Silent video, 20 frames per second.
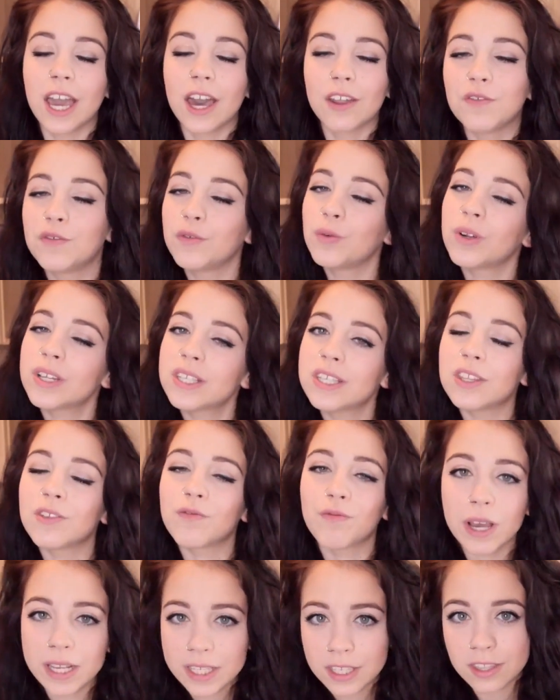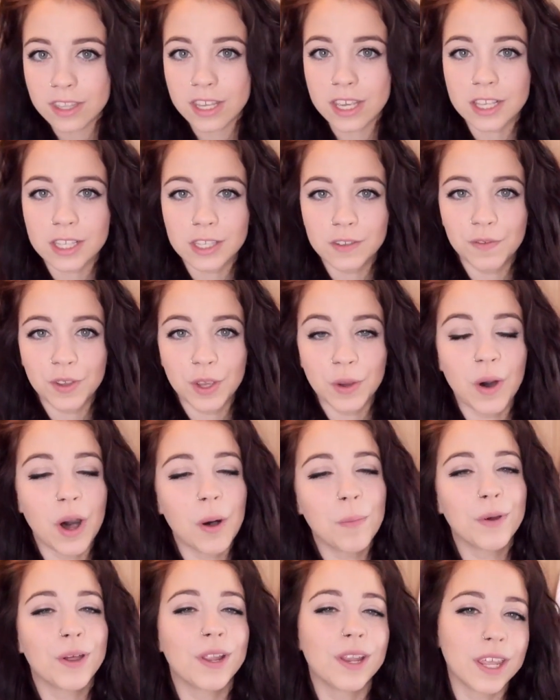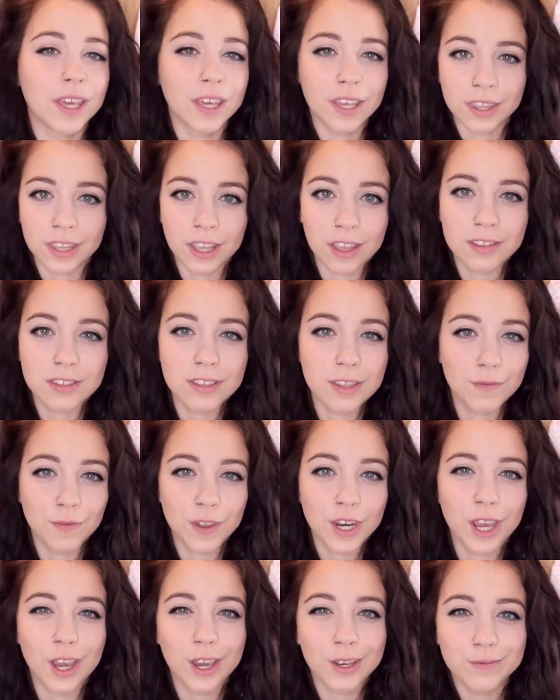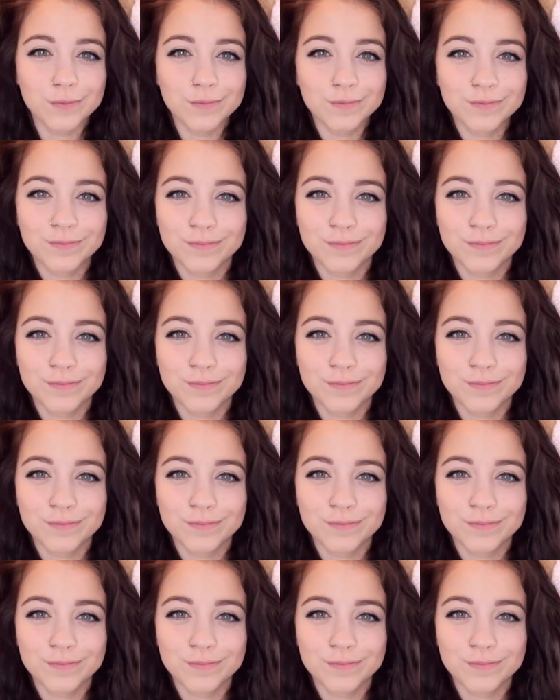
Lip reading: If you want to see the rest of the interview, I'll put a link at the end of the video.